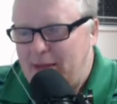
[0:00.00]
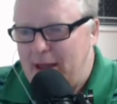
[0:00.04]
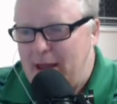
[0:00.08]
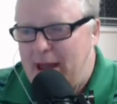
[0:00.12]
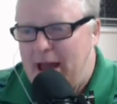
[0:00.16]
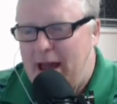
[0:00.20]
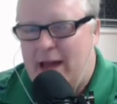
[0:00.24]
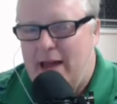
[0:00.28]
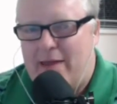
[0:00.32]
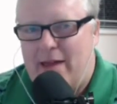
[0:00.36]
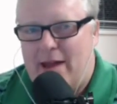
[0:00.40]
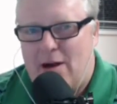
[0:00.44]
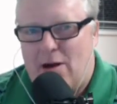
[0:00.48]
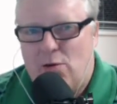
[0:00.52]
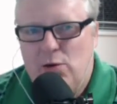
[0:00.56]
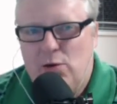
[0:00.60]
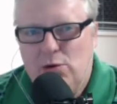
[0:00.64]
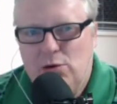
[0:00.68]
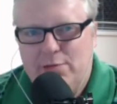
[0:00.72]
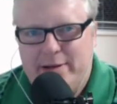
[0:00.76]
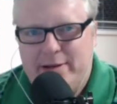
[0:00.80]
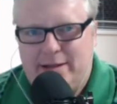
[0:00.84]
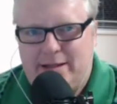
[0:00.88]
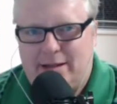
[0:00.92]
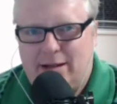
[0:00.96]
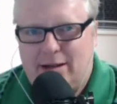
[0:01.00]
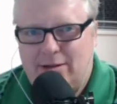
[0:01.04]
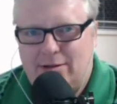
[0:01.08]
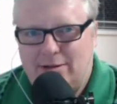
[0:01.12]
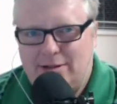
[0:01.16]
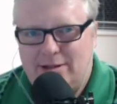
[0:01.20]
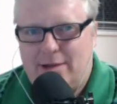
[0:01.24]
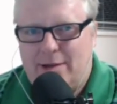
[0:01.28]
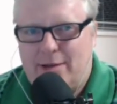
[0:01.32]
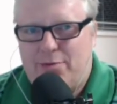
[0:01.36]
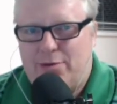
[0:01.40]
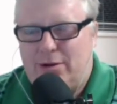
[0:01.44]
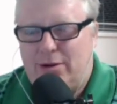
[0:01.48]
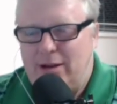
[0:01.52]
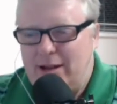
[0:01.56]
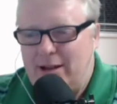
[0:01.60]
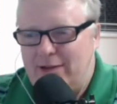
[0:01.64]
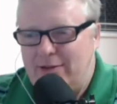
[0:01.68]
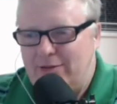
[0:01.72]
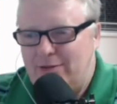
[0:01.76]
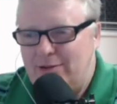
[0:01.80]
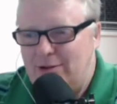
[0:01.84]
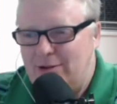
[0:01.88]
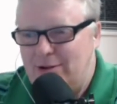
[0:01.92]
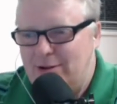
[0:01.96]
They will be sold separately,
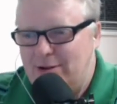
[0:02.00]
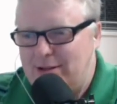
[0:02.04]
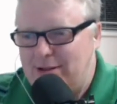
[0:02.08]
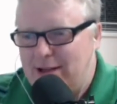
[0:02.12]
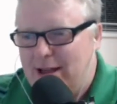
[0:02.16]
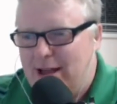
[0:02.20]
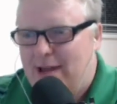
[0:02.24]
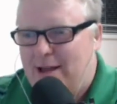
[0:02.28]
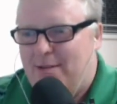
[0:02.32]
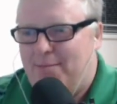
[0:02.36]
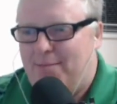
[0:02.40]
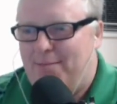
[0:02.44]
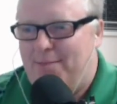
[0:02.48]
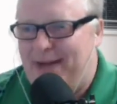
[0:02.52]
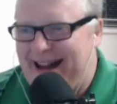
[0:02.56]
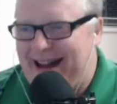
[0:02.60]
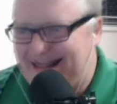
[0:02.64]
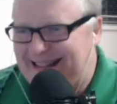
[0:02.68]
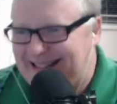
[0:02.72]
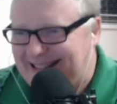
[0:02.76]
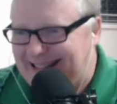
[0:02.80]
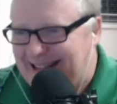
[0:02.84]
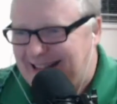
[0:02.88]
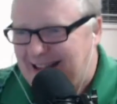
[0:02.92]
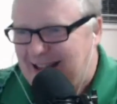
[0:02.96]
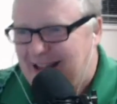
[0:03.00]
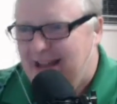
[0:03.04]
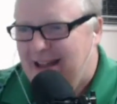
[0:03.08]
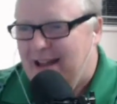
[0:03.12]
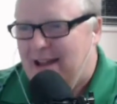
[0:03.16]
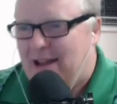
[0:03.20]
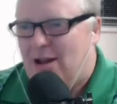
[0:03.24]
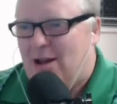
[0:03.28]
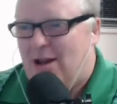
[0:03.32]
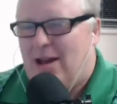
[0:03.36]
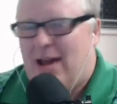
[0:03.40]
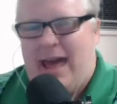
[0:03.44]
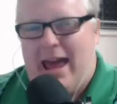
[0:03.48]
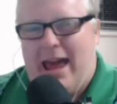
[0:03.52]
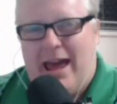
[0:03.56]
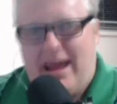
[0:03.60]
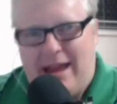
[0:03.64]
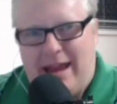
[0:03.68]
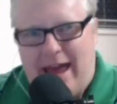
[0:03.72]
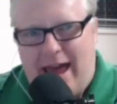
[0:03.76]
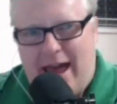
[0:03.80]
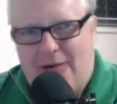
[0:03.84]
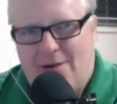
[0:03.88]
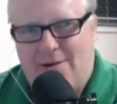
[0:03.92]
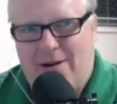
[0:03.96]
of course, but,
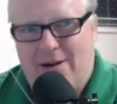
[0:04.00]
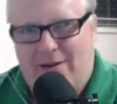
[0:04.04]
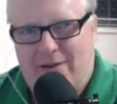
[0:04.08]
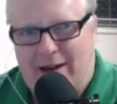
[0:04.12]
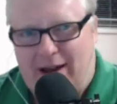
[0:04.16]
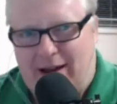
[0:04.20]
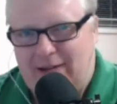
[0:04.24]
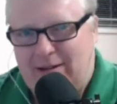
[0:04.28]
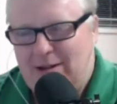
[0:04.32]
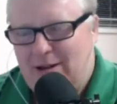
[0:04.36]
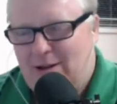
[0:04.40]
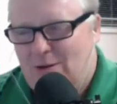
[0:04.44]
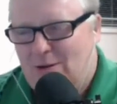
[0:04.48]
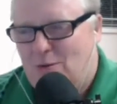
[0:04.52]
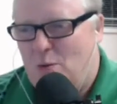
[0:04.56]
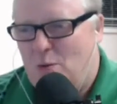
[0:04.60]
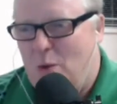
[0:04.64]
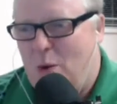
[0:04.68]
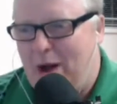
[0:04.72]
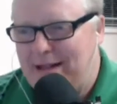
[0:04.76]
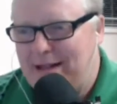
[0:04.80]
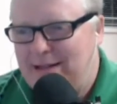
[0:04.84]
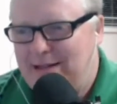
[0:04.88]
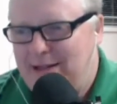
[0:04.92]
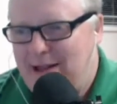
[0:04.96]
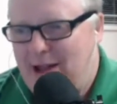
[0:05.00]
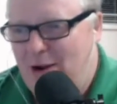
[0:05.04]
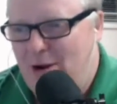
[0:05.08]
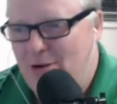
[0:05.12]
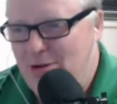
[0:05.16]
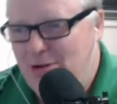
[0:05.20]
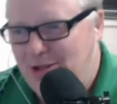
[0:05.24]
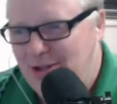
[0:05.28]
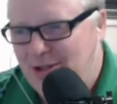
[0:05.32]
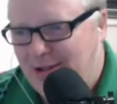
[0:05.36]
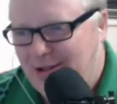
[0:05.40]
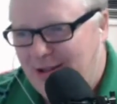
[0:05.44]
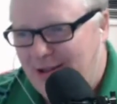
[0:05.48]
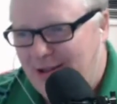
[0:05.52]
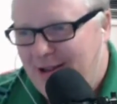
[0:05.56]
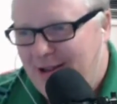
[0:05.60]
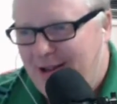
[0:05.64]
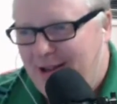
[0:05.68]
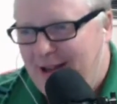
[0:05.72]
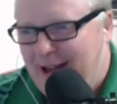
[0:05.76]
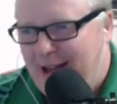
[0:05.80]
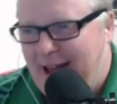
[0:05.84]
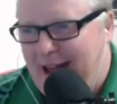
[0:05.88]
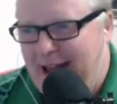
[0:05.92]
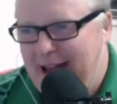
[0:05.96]
however, OneNote
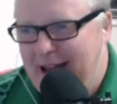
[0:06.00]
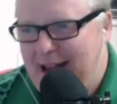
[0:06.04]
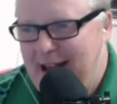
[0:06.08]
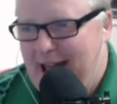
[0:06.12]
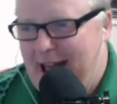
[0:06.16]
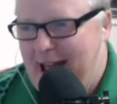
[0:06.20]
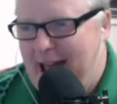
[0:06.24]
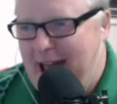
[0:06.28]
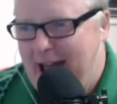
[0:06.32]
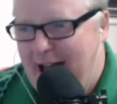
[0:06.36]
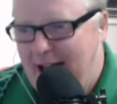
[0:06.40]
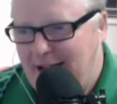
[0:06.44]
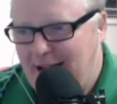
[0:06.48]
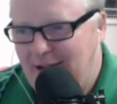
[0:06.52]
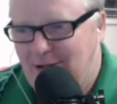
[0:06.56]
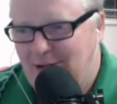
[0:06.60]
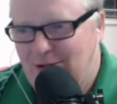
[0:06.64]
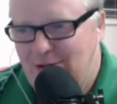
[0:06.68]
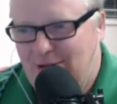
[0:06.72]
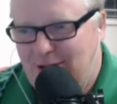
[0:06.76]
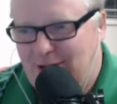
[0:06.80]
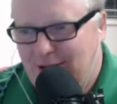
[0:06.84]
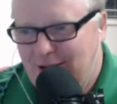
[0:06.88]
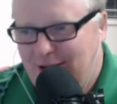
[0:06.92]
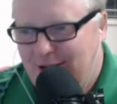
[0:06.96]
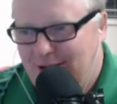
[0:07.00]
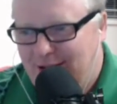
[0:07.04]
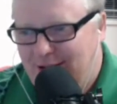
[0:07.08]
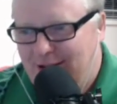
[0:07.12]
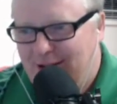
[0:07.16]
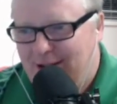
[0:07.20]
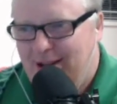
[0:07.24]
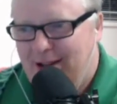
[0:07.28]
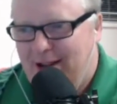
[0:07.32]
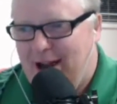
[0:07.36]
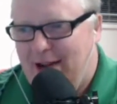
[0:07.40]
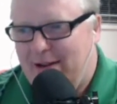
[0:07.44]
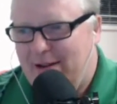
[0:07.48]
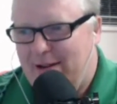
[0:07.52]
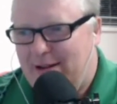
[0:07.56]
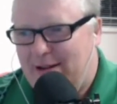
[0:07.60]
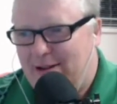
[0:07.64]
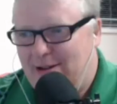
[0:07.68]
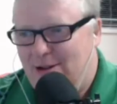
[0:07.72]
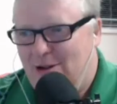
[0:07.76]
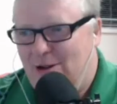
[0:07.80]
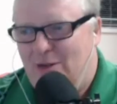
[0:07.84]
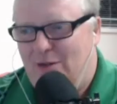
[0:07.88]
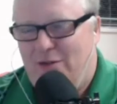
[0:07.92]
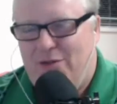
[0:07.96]
and Outlook are
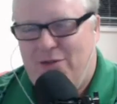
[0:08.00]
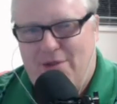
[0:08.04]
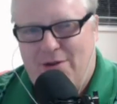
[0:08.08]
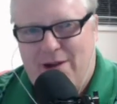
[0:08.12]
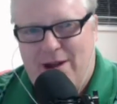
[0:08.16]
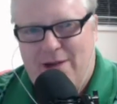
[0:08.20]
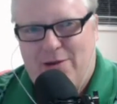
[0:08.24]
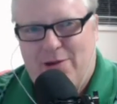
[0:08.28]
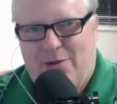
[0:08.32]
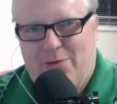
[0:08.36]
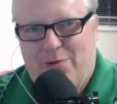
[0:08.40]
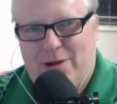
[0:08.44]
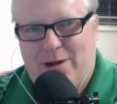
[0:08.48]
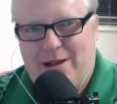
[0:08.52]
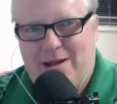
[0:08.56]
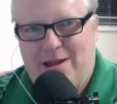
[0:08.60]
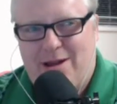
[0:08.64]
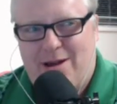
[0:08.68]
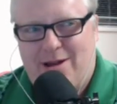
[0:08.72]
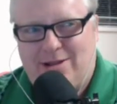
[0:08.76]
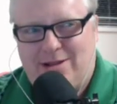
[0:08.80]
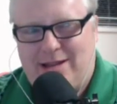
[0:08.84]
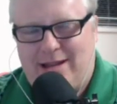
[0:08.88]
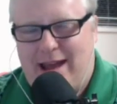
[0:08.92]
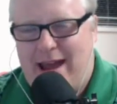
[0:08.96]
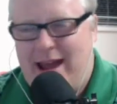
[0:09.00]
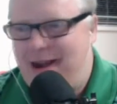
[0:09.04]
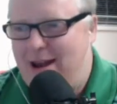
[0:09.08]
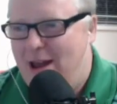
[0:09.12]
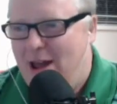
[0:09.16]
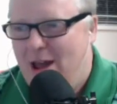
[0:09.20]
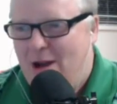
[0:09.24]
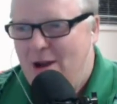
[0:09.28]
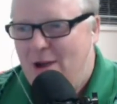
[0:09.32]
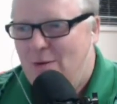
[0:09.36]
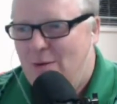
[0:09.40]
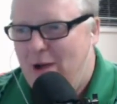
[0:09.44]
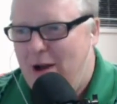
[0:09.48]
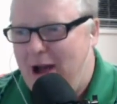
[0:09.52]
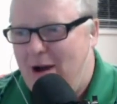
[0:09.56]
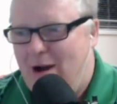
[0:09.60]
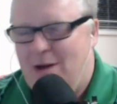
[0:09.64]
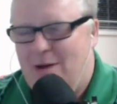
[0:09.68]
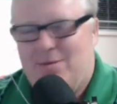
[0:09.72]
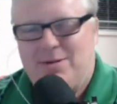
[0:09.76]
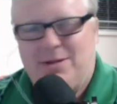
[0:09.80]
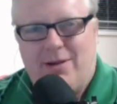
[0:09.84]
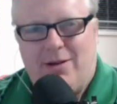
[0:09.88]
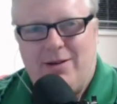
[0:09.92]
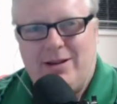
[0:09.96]
included free with Windows 10. Wow,
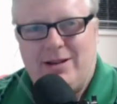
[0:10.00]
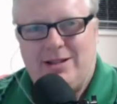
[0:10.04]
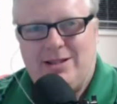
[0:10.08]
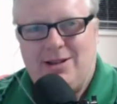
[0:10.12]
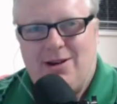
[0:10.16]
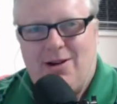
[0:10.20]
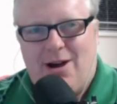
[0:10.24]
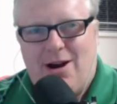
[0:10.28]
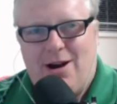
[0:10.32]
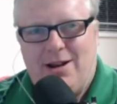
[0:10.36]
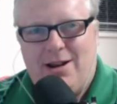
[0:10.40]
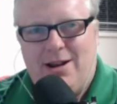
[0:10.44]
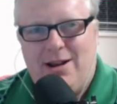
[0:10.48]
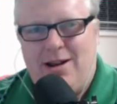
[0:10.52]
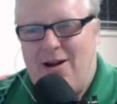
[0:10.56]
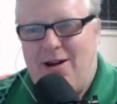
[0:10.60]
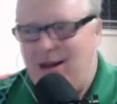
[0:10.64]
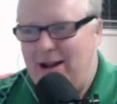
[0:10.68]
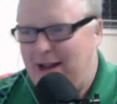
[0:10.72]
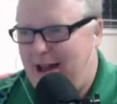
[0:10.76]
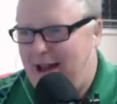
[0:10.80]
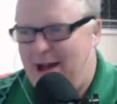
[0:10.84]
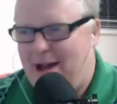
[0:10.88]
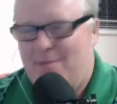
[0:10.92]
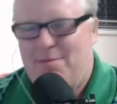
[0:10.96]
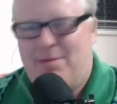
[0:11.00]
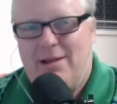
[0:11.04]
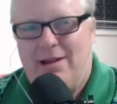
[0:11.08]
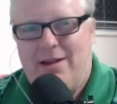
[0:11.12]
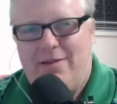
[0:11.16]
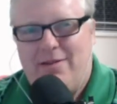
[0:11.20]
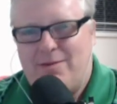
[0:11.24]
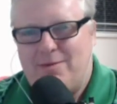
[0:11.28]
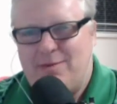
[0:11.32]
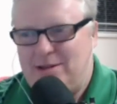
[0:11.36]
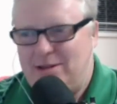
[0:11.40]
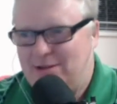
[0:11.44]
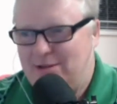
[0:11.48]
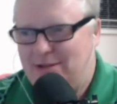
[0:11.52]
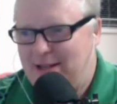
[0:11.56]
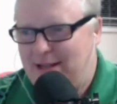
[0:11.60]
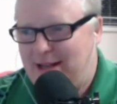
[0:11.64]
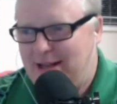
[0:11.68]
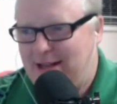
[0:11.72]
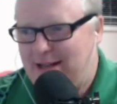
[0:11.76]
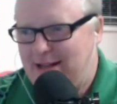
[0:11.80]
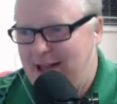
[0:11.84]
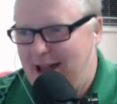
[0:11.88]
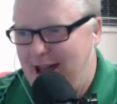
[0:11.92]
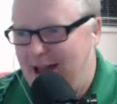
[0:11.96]
I'm so excited. I can't believe I'm still
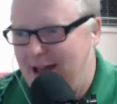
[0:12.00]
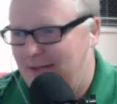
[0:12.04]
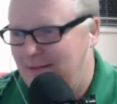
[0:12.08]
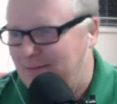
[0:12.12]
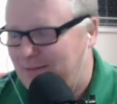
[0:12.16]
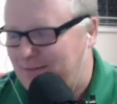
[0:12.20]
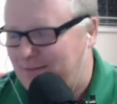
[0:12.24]
sitting down.